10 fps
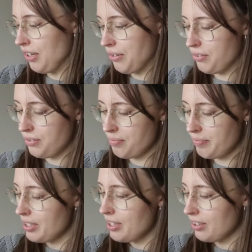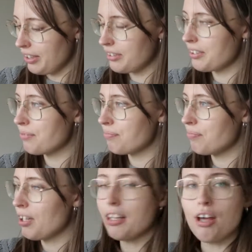don't, like,
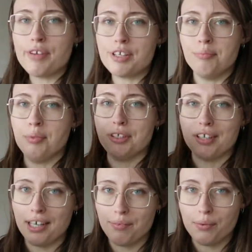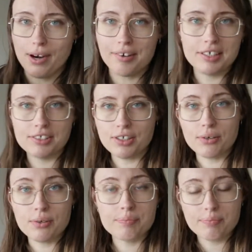I love it, but I never wear it.
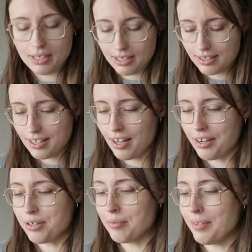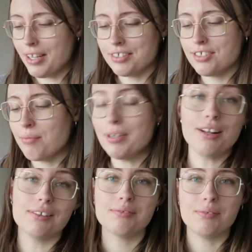So I hope that someone
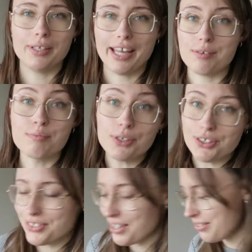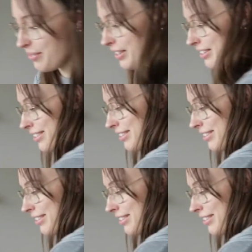else will get more use out of it.